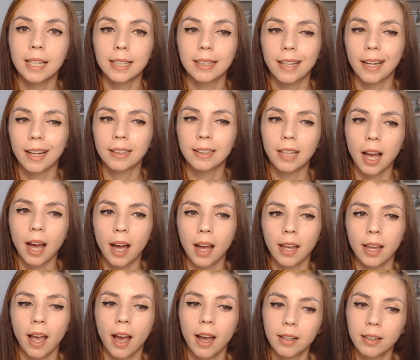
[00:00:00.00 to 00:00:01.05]
then I
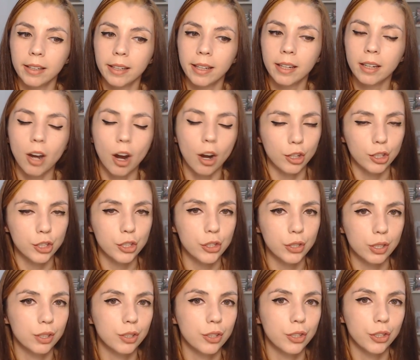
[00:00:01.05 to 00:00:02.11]
highly encourage
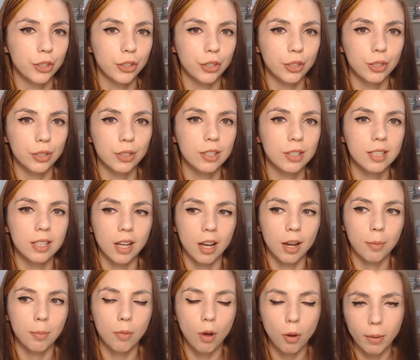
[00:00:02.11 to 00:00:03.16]
you to use a
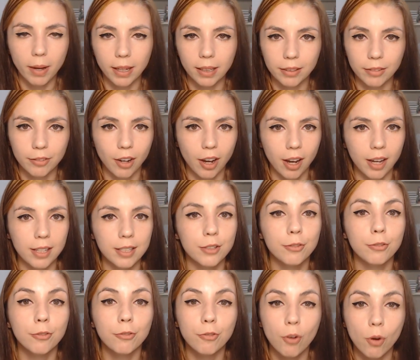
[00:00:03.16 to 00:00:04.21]
mobile device
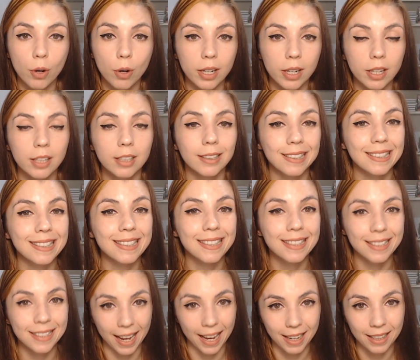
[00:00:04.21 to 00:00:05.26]
for the
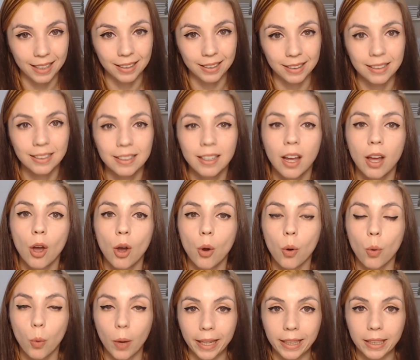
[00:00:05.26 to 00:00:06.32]
second
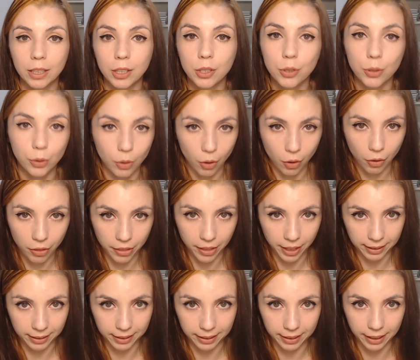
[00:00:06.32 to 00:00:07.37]
way to
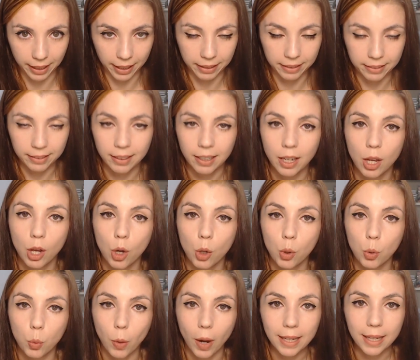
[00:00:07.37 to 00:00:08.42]
authenticate.
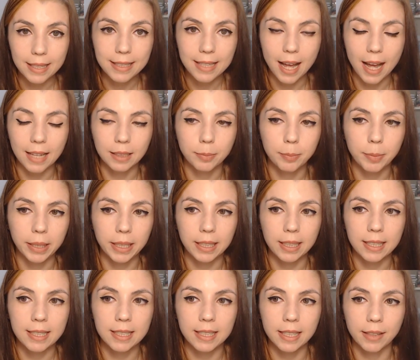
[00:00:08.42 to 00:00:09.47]
Why is that?
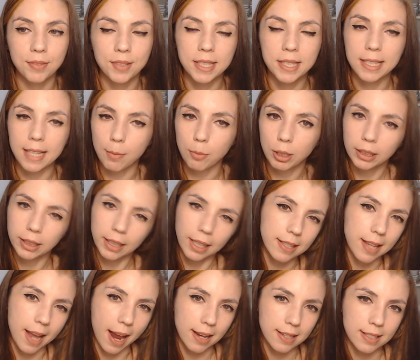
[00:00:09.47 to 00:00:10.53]
Because if someone gets
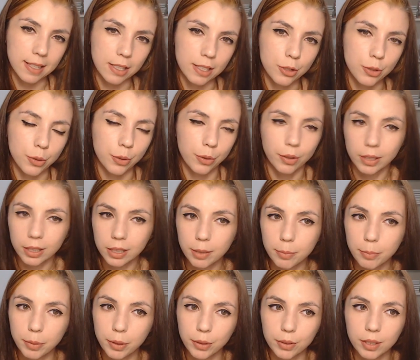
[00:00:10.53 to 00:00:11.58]
access to your
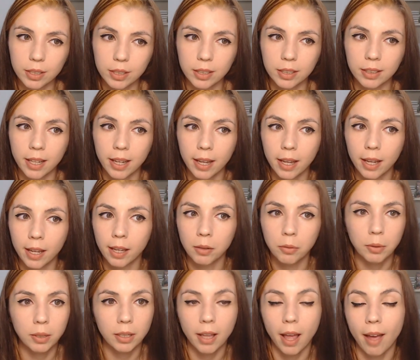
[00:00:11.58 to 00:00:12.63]
computer, they
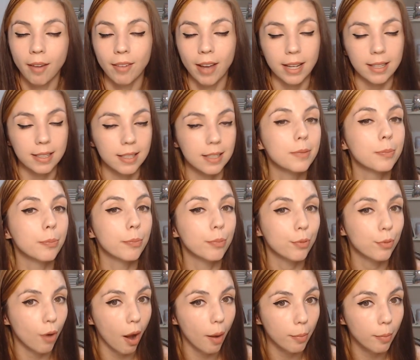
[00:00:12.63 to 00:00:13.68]
will have access
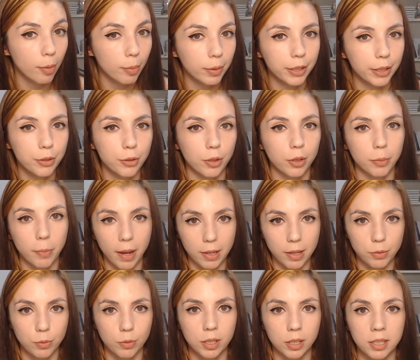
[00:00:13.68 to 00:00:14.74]
probably to your
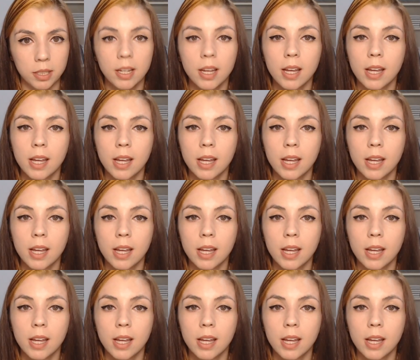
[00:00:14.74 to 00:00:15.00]
password